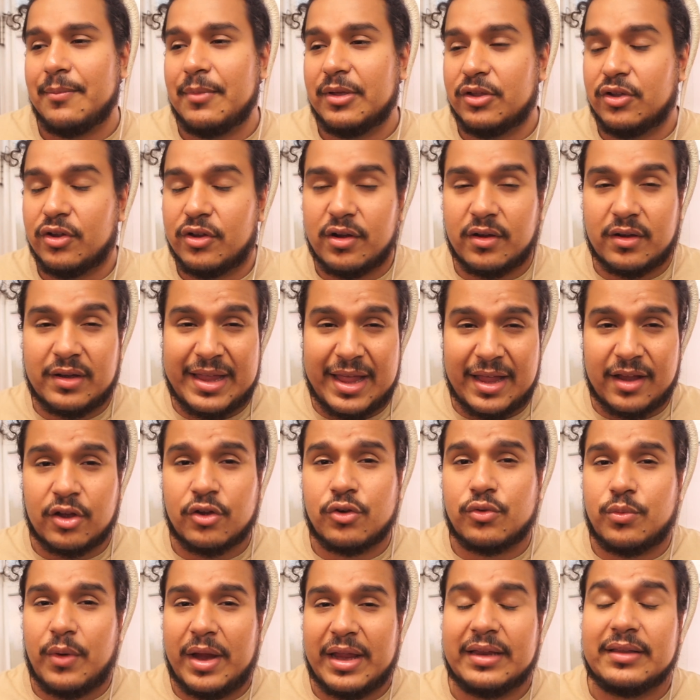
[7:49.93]
and you could get
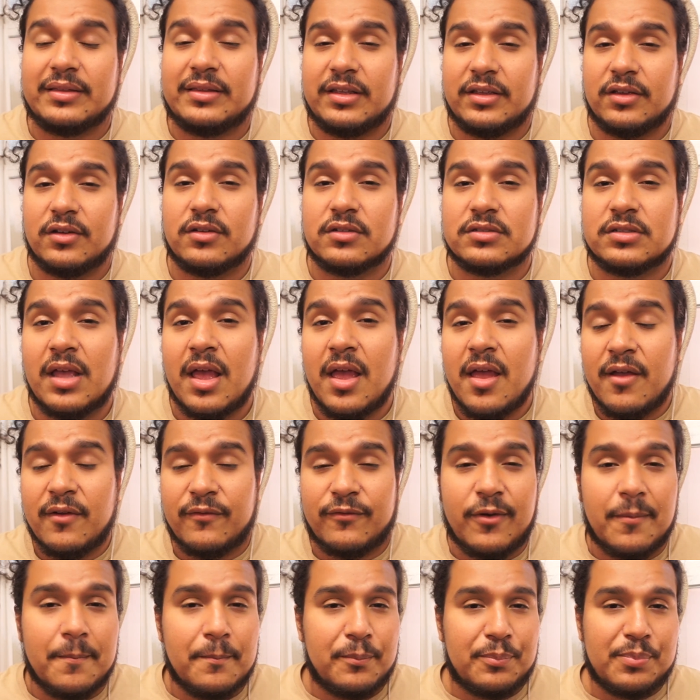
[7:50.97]
great deals
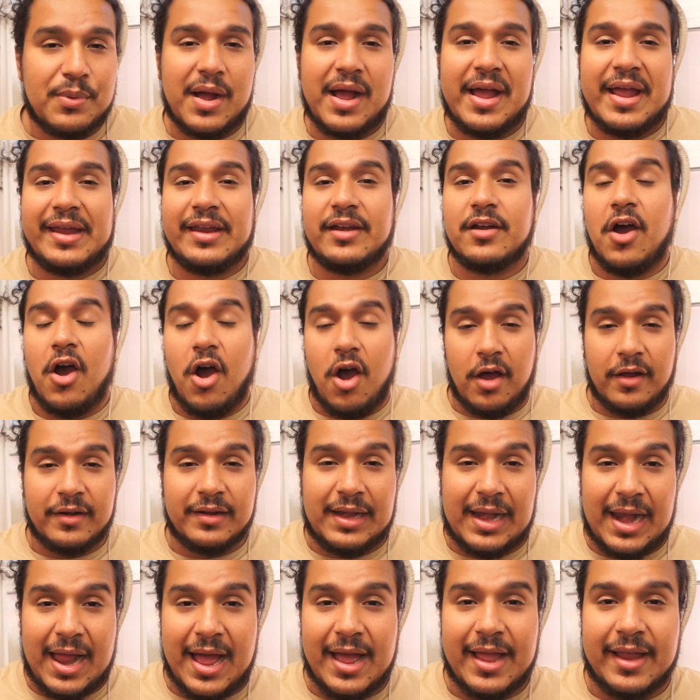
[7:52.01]
from buying
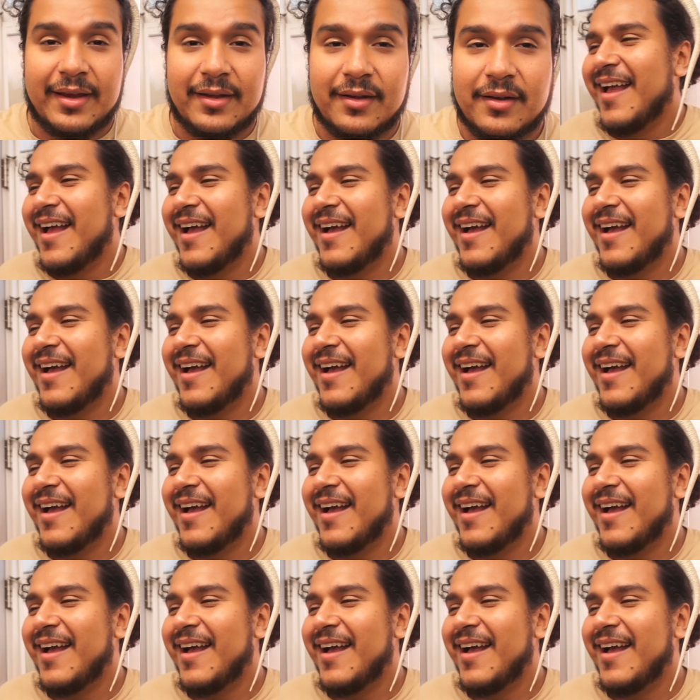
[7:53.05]
online.